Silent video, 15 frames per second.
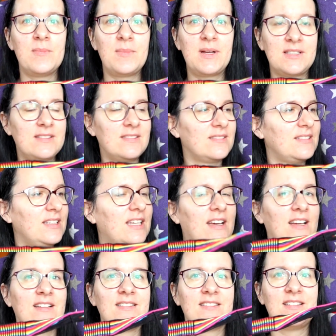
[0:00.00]
But
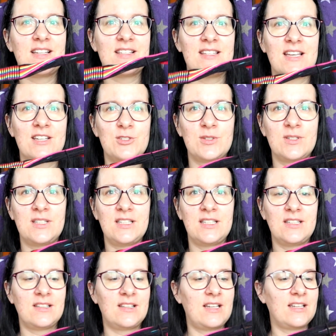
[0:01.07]
yeah, that's
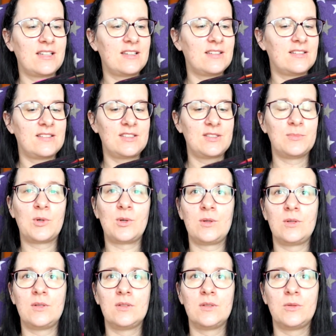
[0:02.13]
actually like a
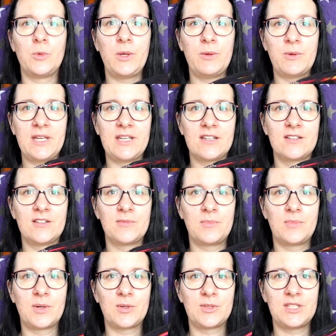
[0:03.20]
small weaving
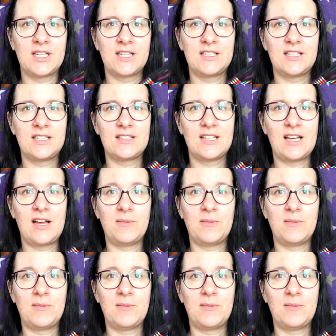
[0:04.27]
project that